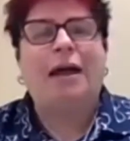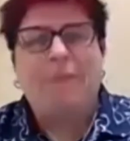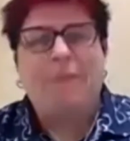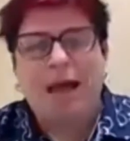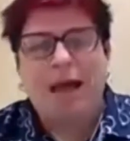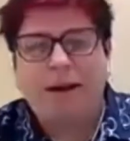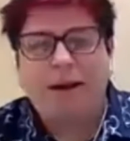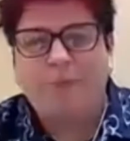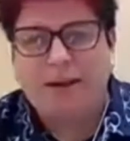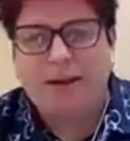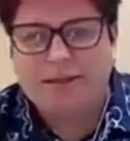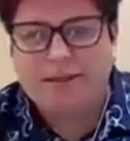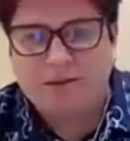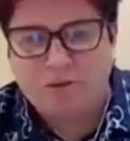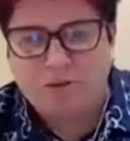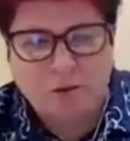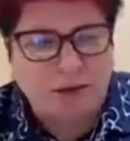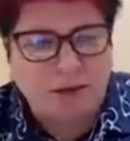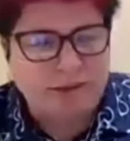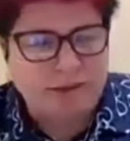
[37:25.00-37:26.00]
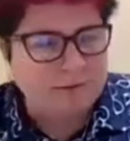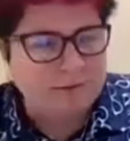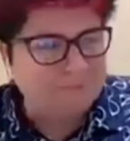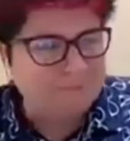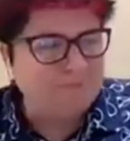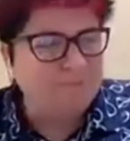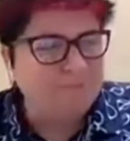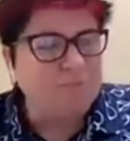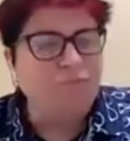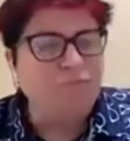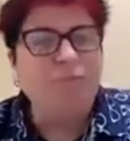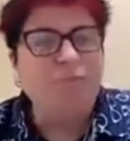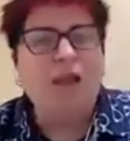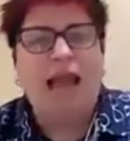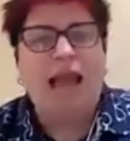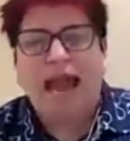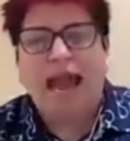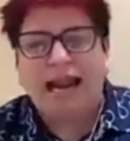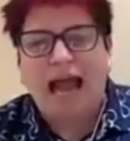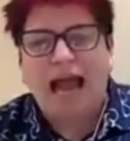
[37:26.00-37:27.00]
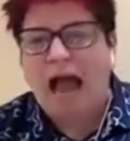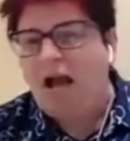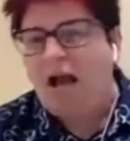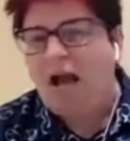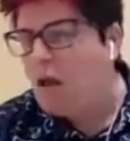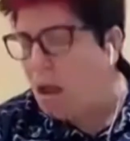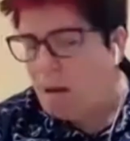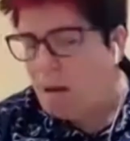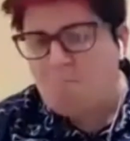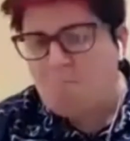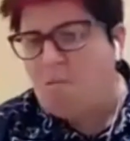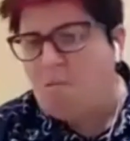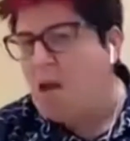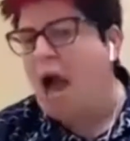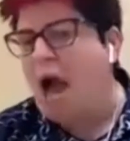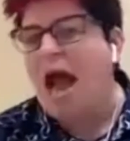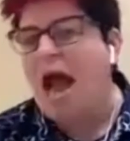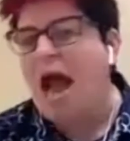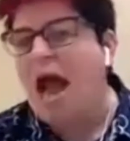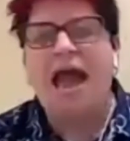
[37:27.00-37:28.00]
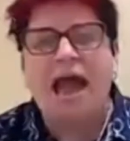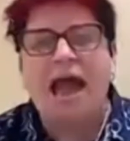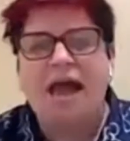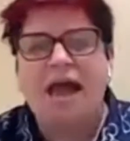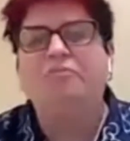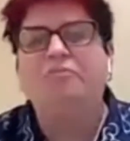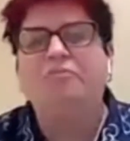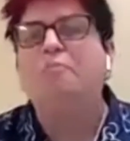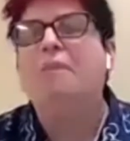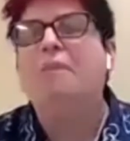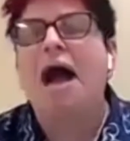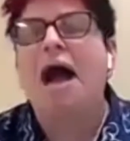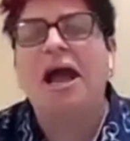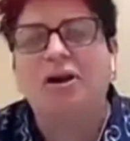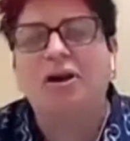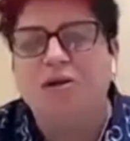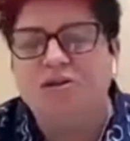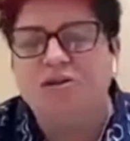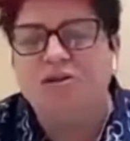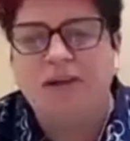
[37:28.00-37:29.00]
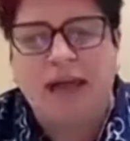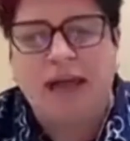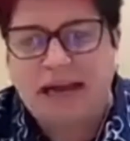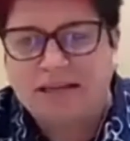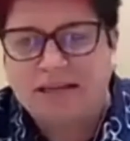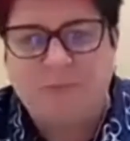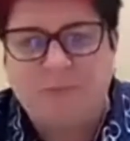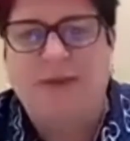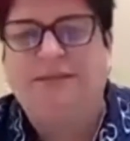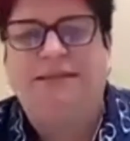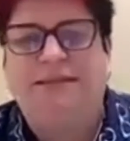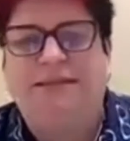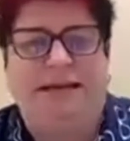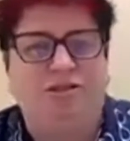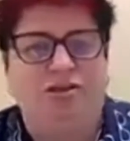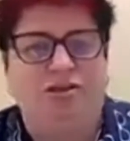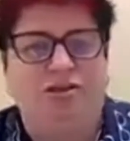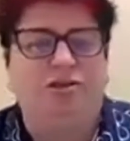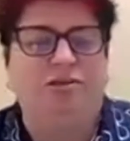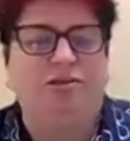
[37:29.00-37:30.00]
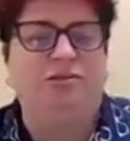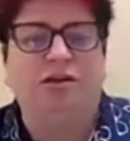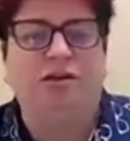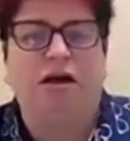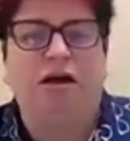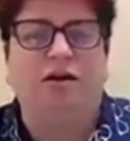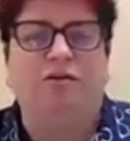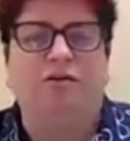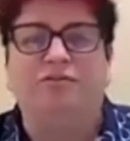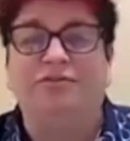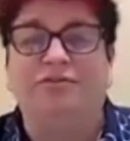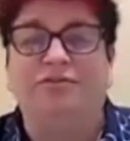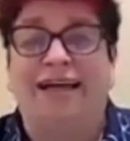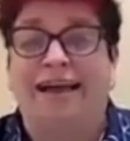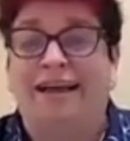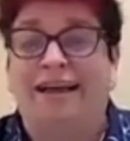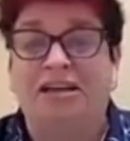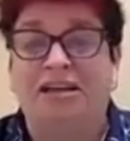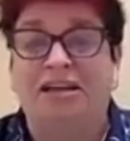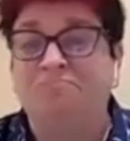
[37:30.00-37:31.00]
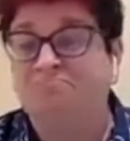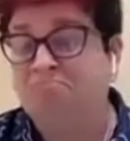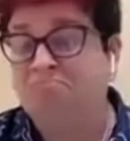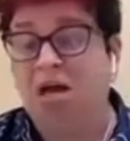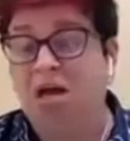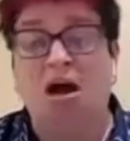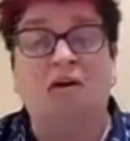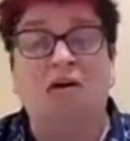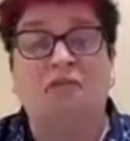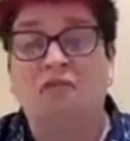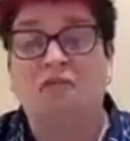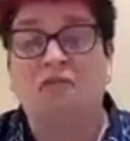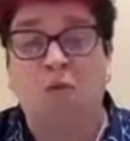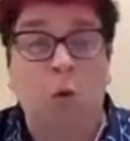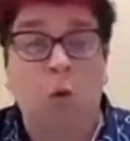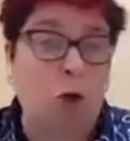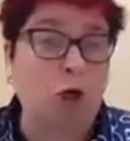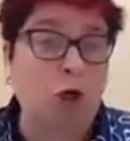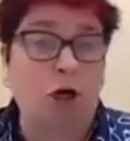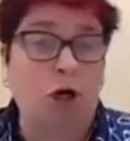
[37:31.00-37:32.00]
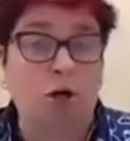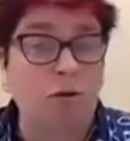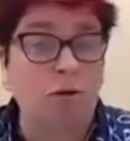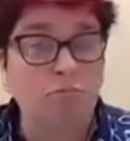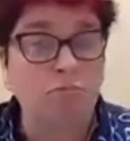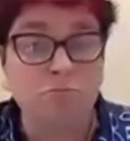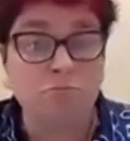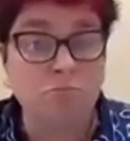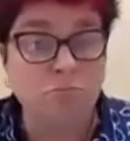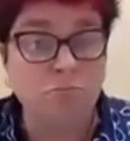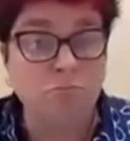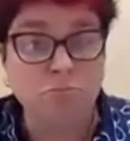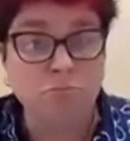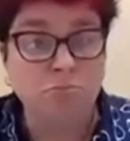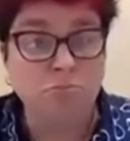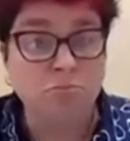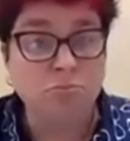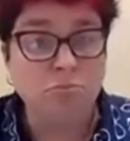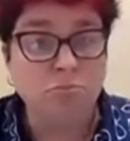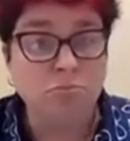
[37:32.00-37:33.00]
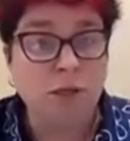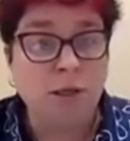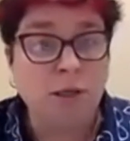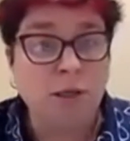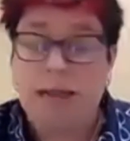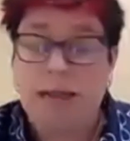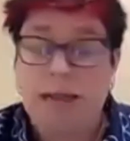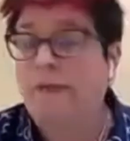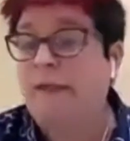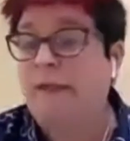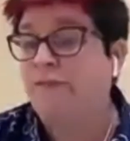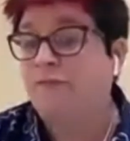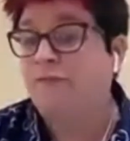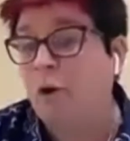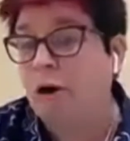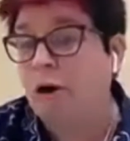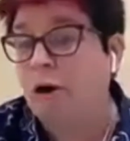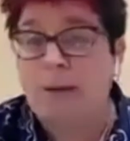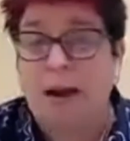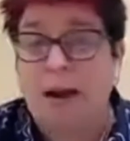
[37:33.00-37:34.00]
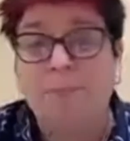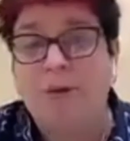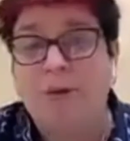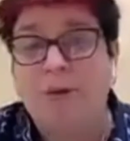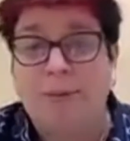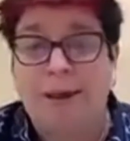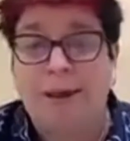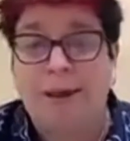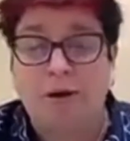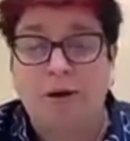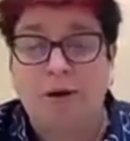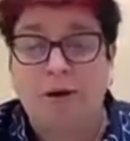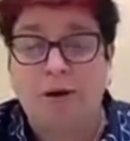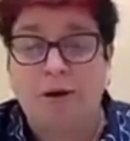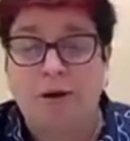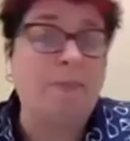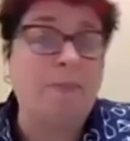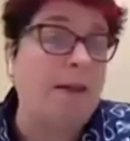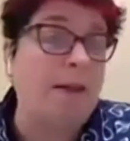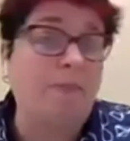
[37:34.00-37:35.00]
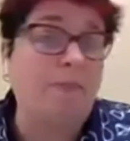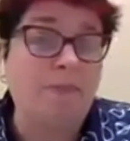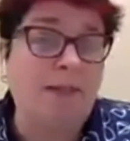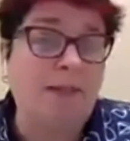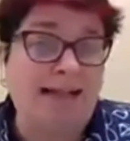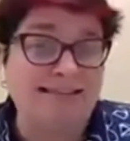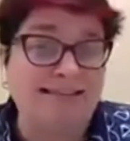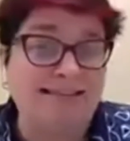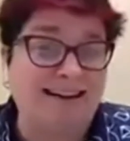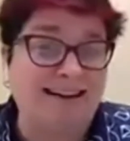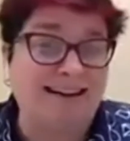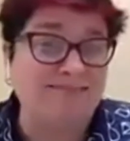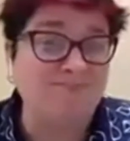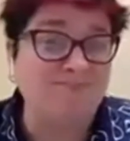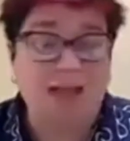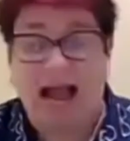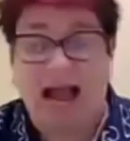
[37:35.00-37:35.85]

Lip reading: I'm at a pizza joint and I have mild expectations of like a fork. Now that fork might be metal, it might be plastic.